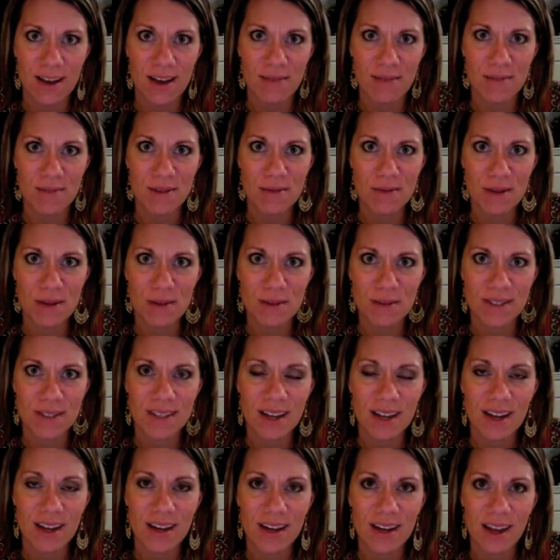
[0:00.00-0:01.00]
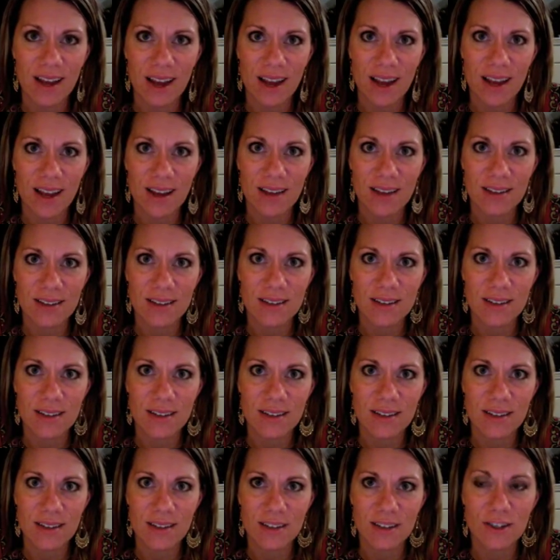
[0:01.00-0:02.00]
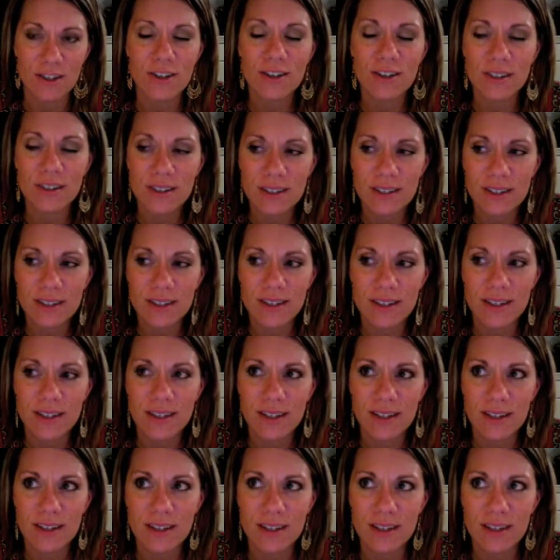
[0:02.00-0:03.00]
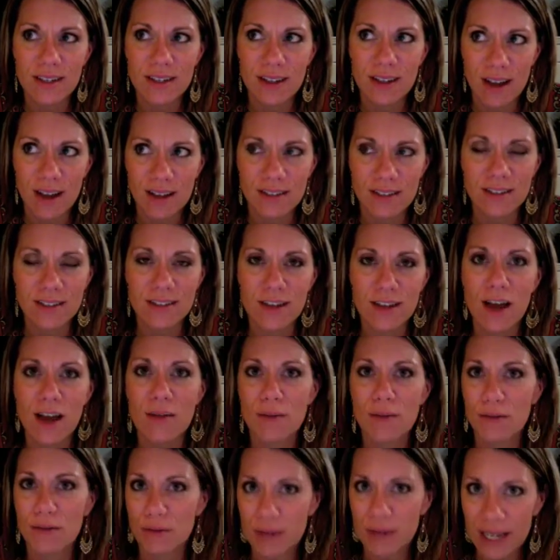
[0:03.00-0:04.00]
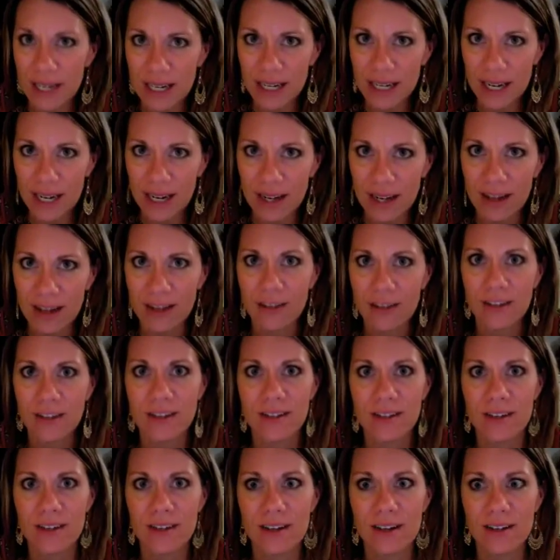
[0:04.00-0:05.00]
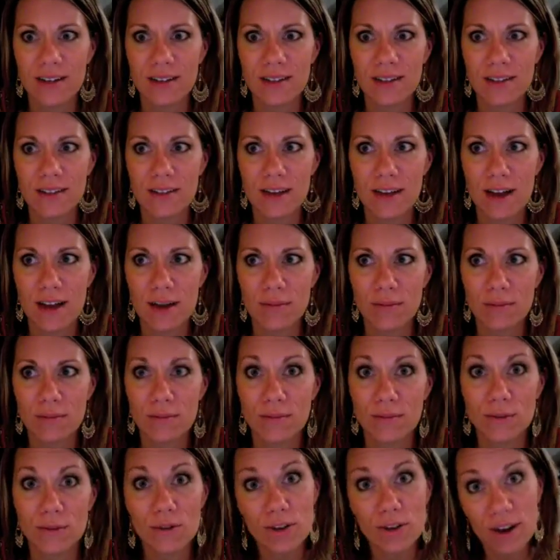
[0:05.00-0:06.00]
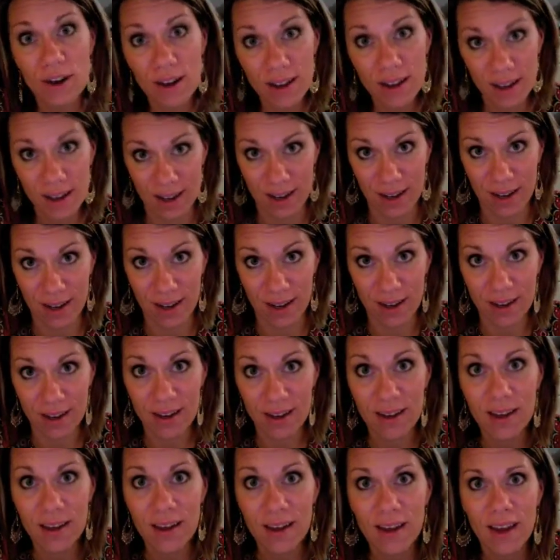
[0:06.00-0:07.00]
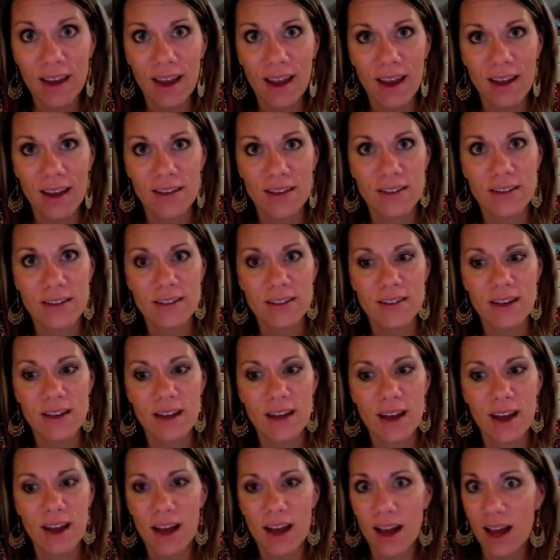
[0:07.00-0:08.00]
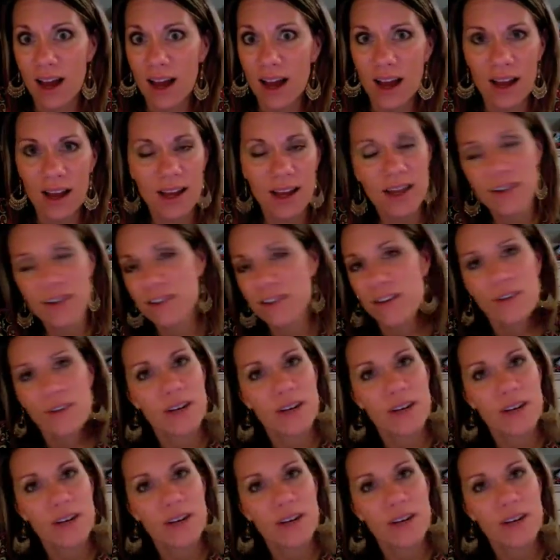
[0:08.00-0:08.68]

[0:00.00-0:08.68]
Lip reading: the website, and could not stop reading, could not stop crying, and could not, I had no